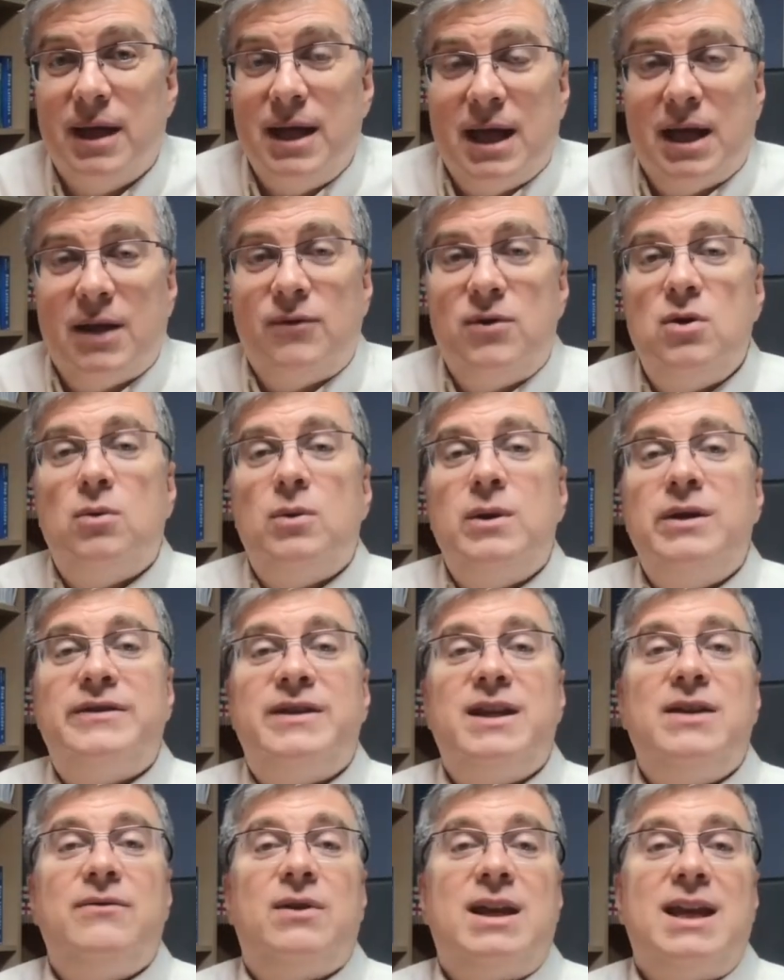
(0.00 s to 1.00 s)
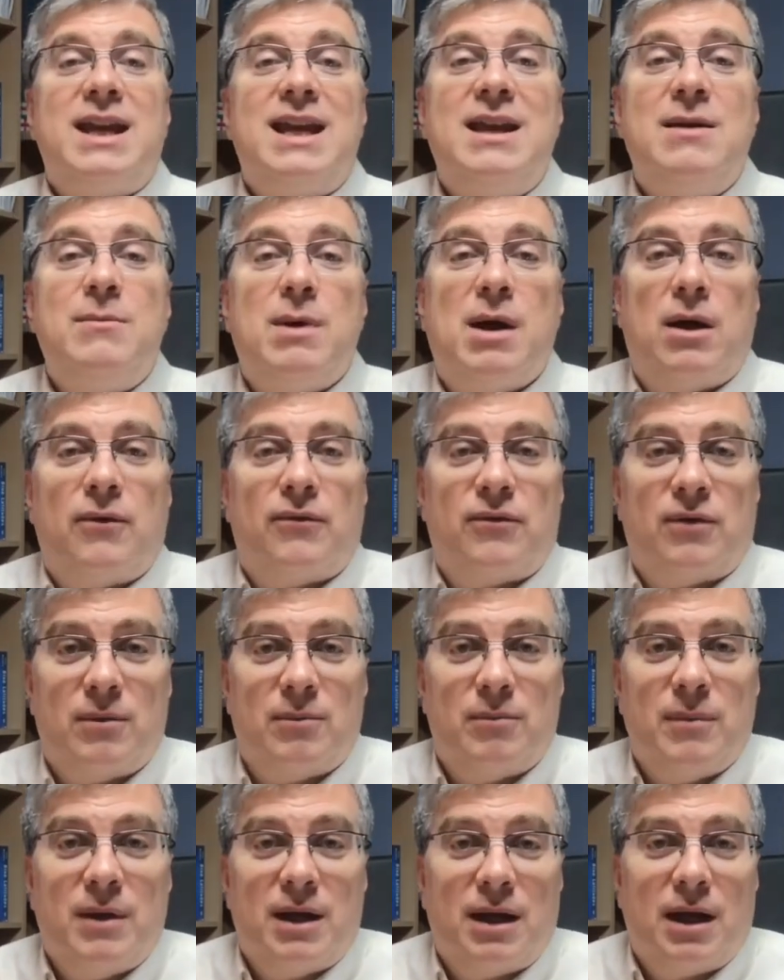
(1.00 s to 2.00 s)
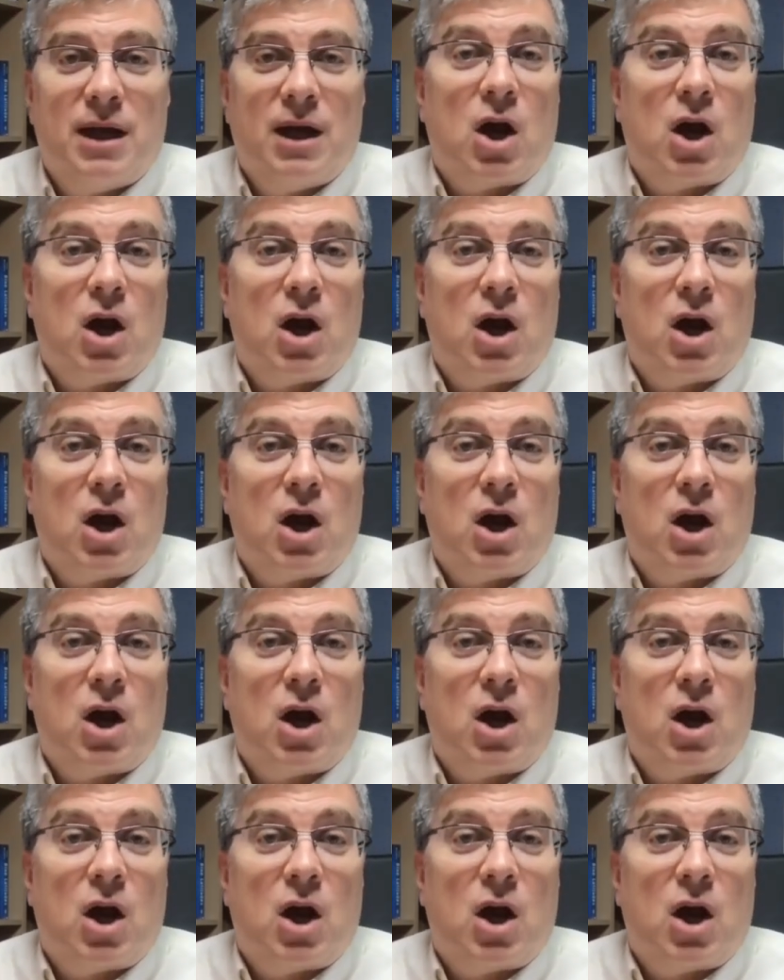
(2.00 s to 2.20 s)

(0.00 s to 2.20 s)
If you receive an email from a